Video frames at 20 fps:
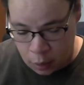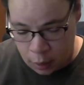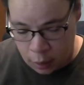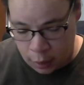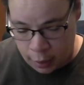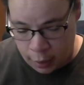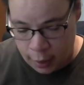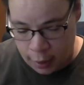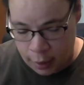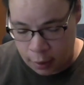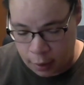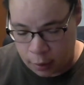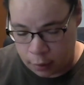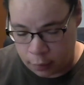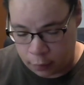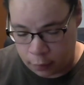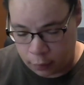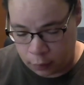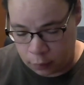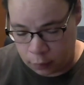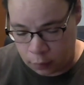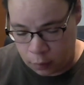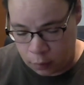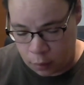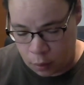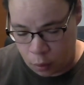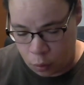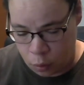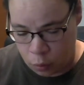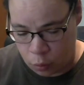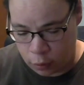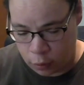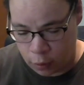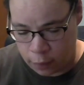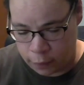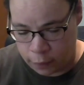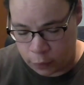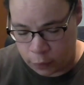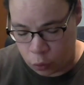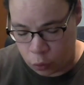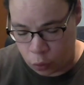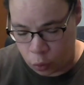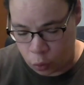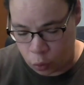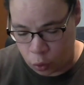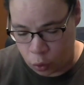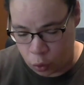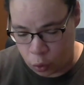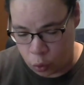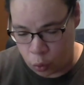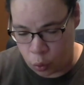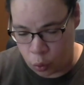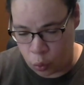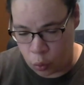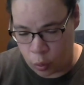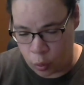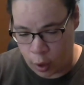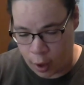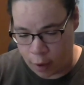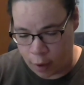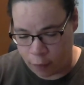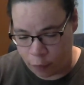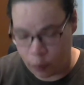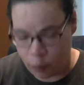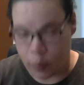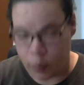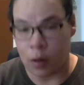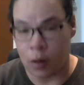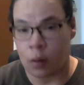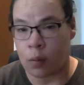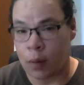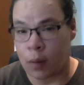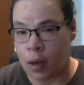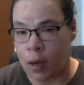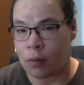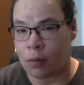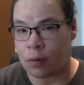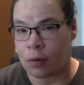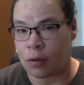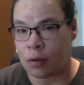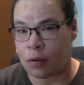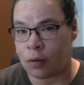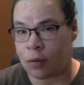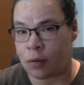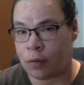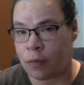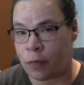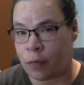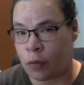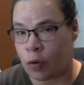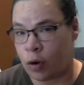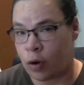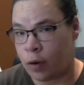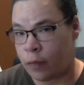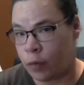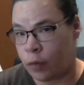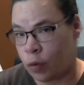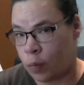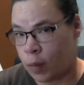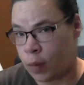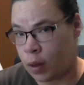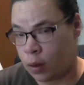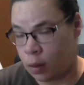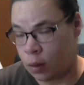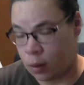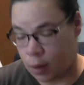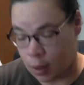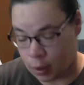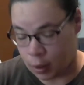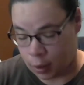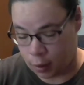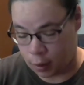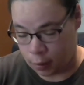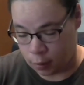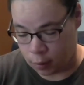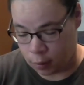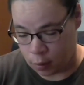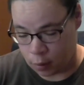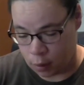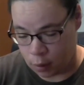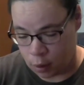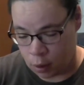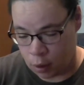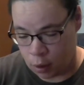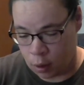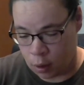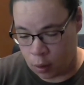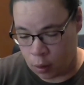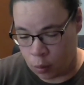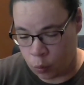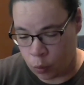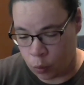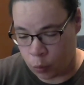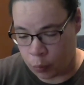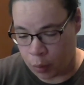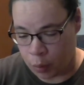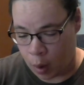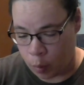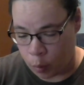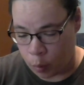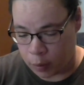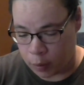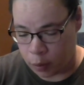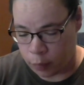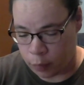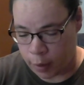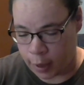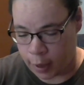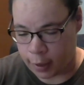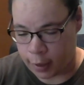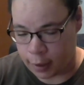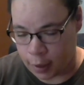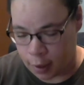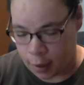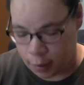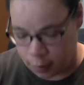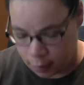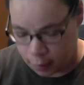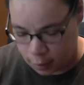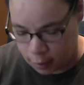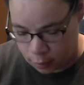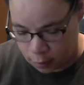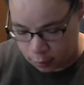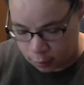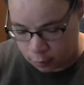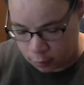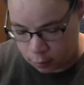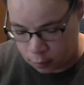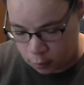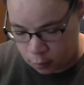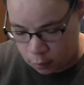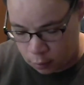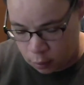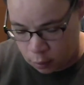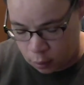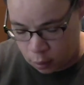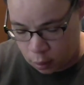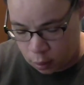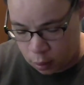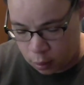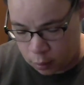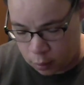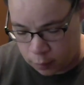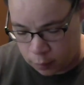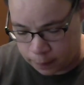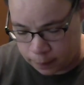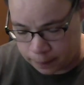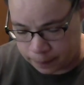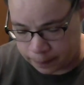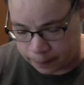And those of you who have been around for a few months, at least, will probably recognize this. I'm